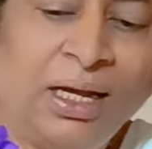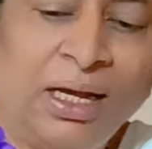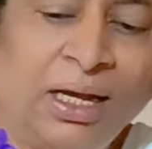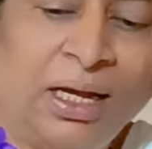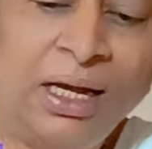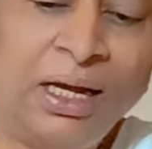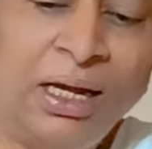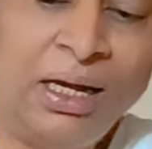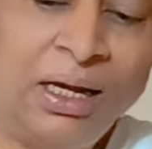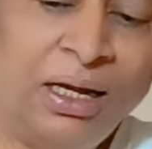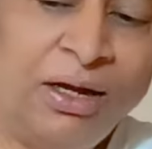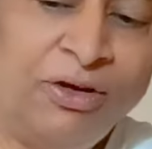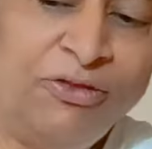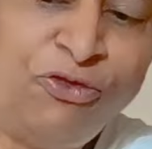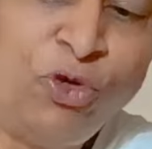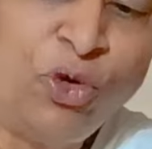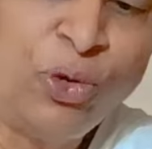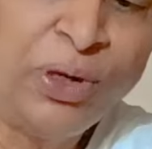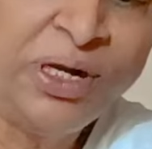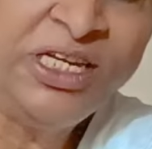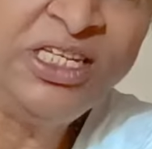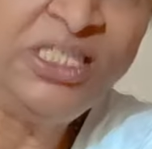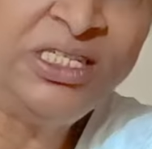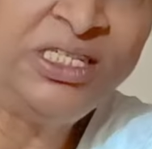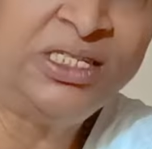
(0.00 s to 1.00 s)

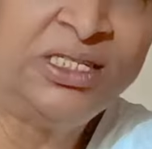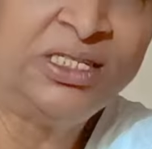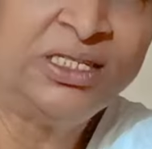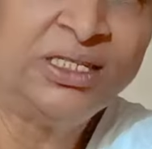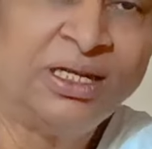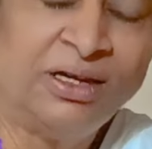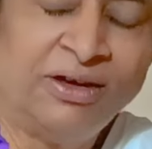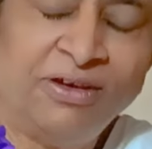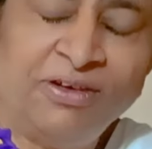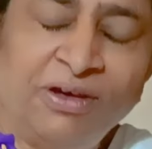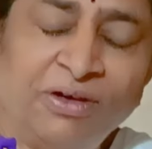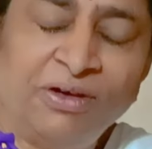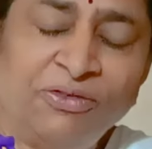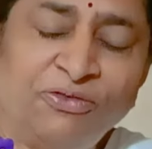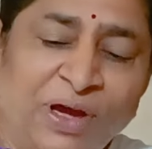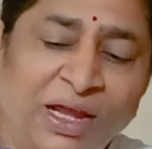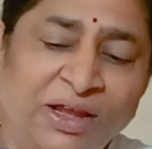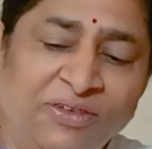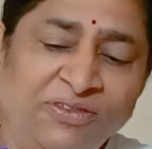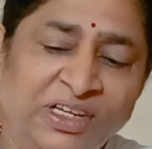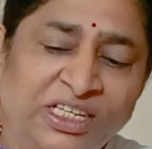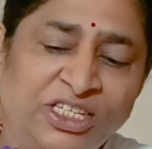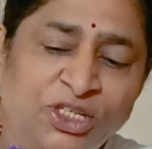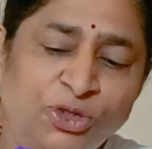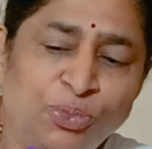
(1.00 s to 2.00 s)

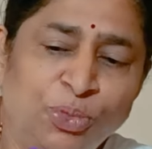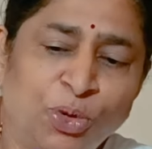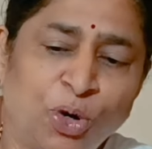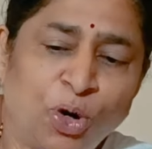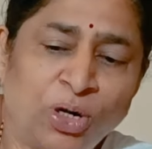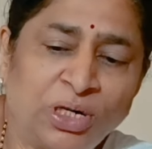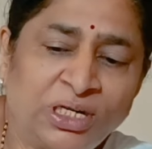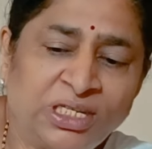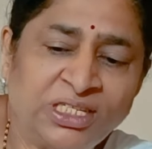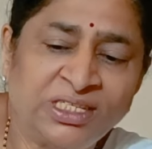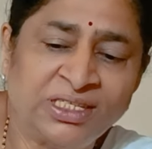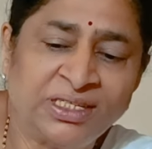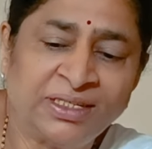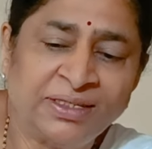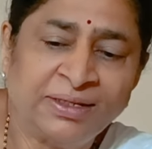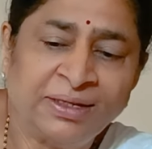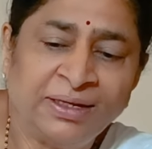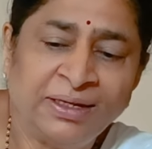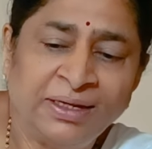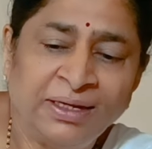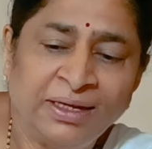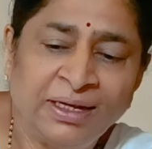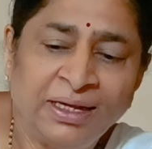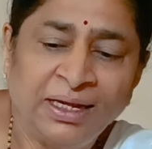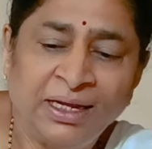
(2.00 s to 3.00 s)
5-inch pots.
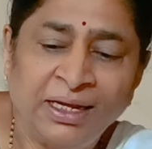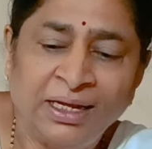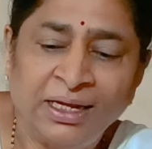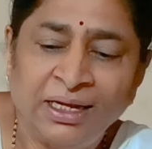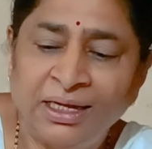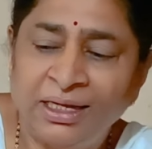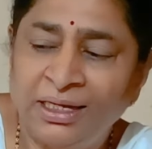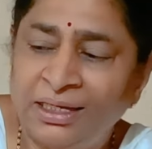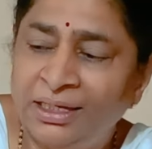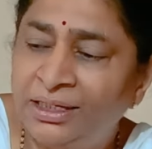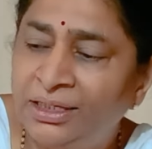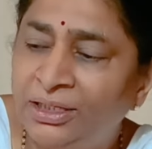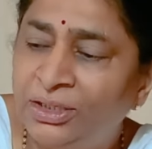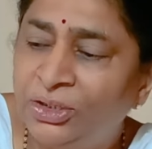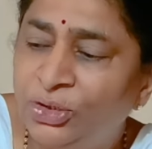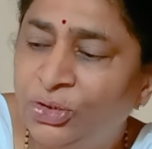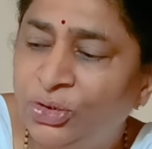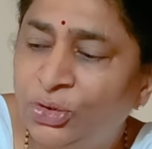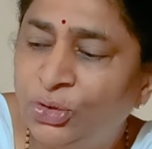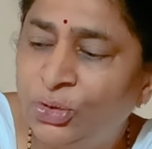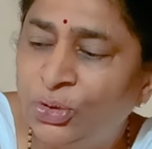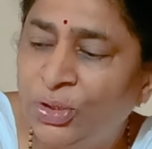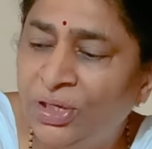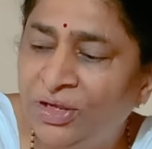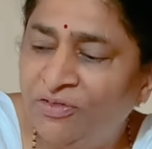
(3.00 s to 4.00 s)

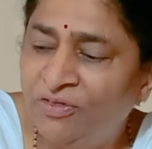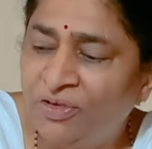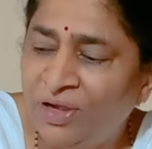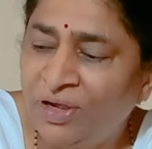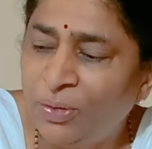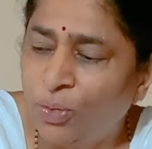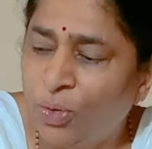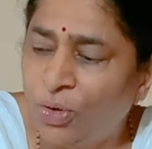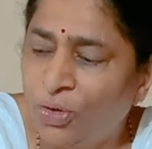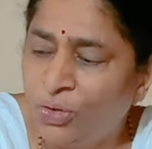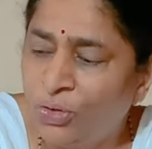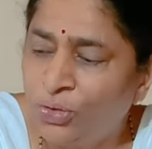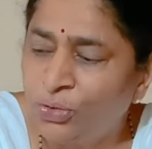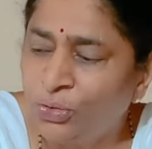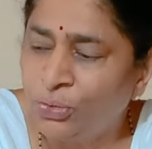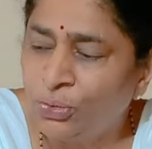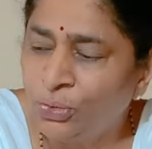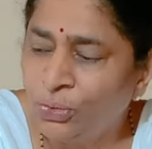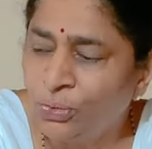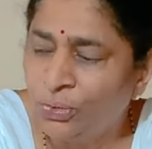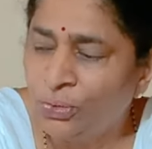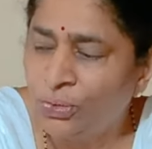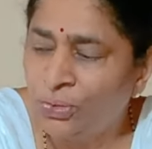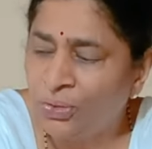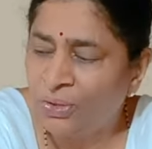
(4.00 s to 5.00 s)
So if I want
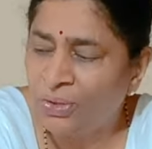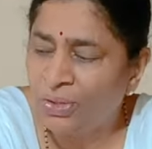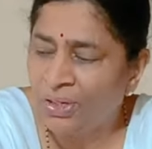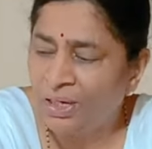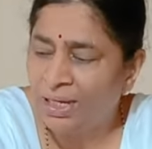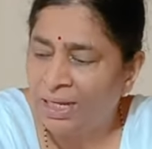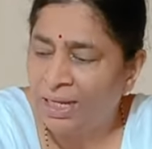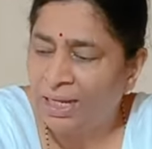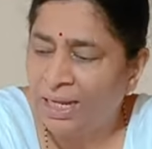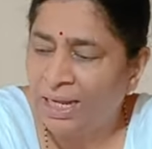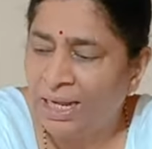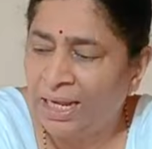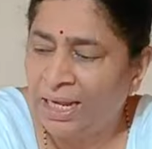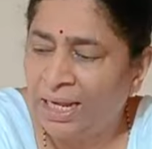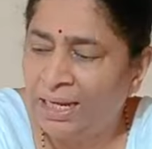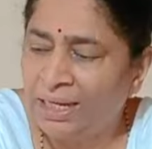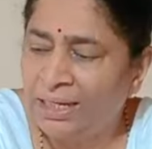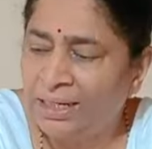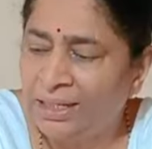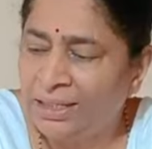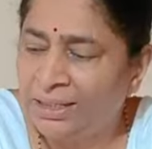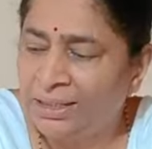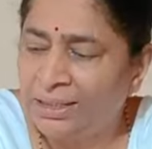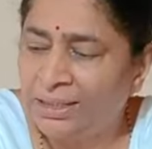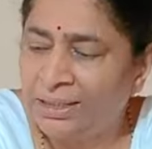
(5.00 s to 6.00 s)
to,
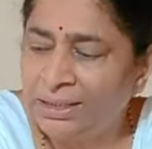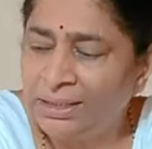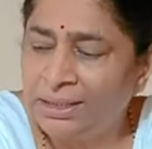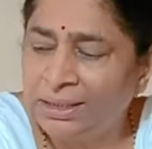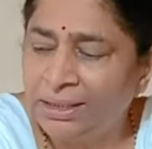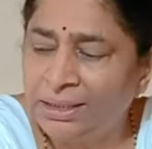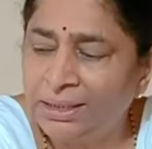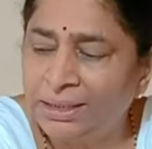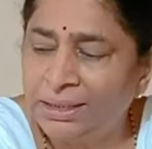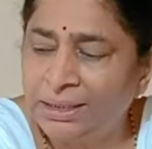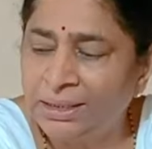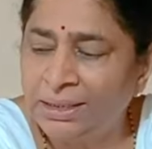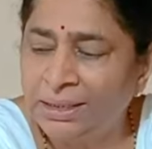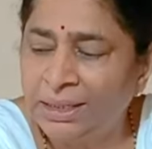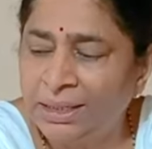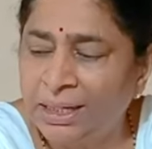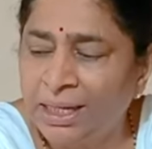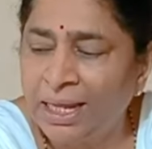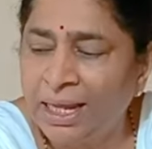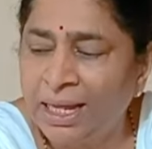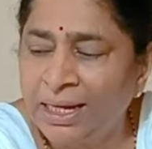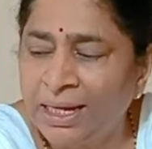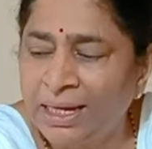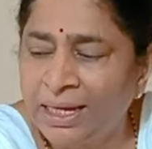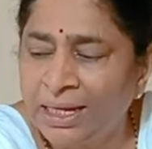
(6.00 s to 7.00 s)
I
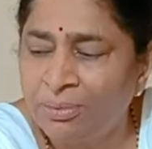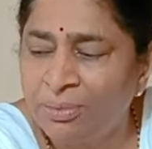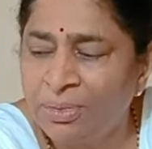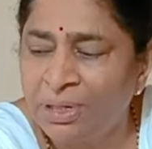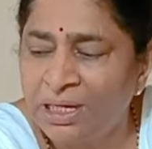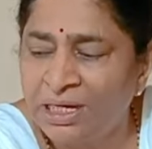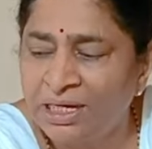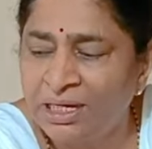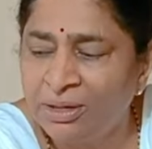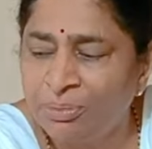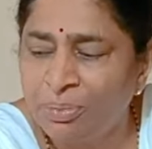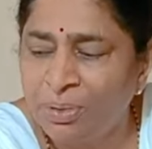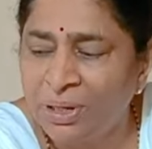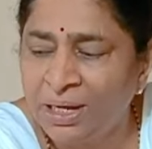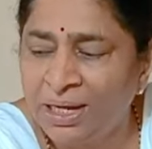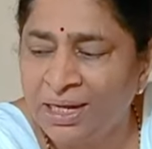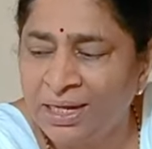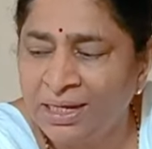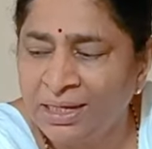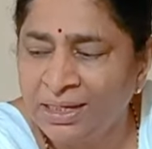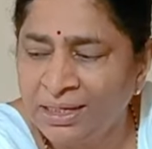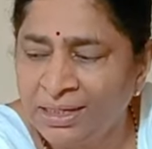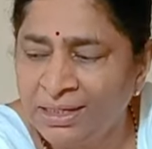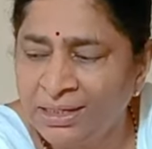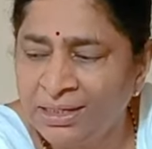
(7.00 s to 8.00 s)
I can
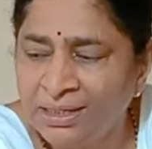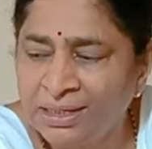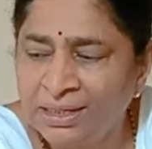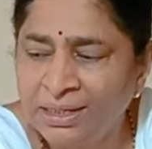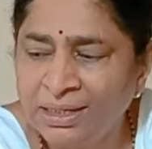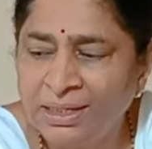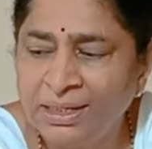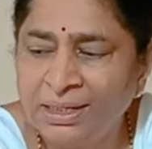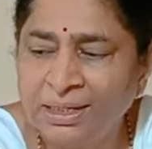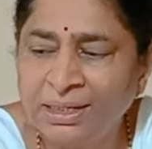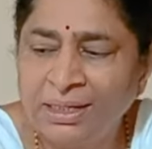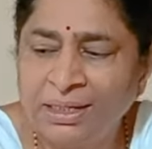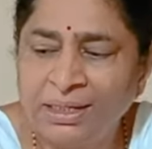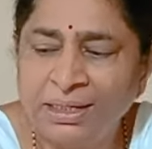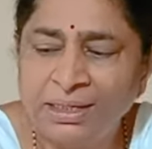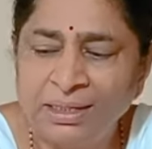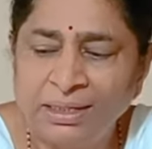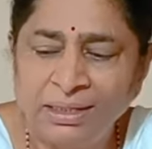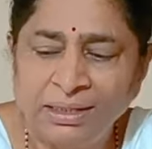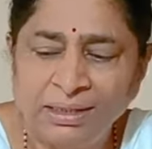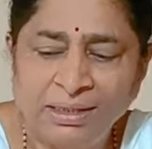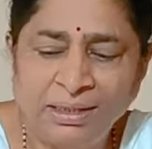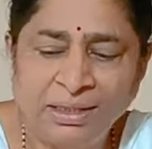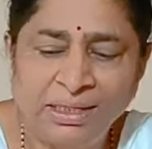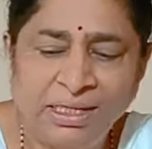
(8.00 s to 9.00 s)
multiply
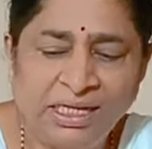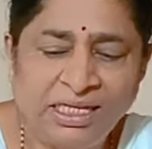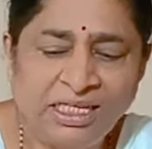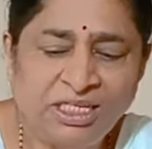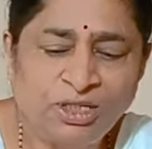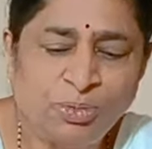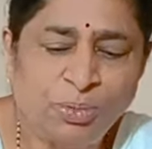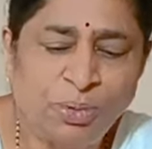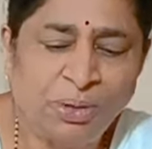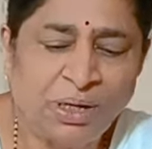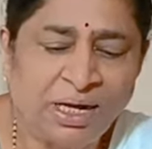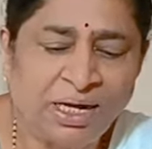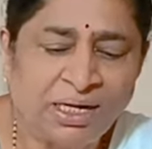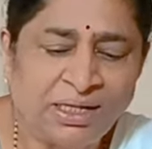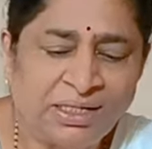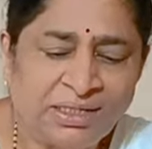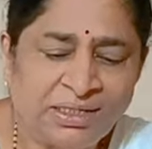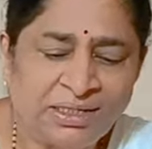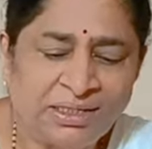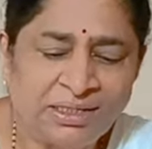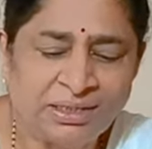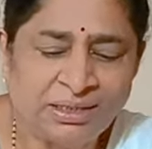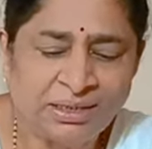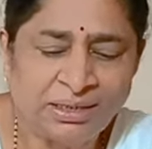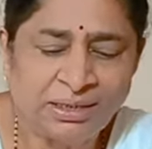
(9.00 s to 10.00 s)
these
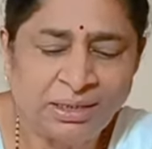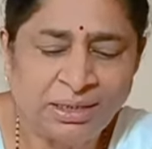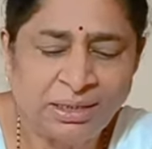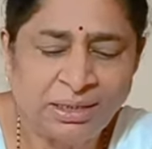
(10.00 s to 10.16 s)
plants.